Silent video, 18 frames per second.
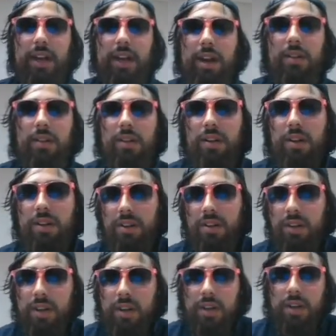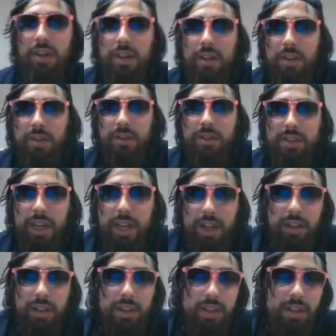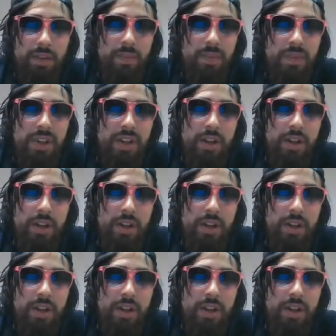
how long you'll stay healthy.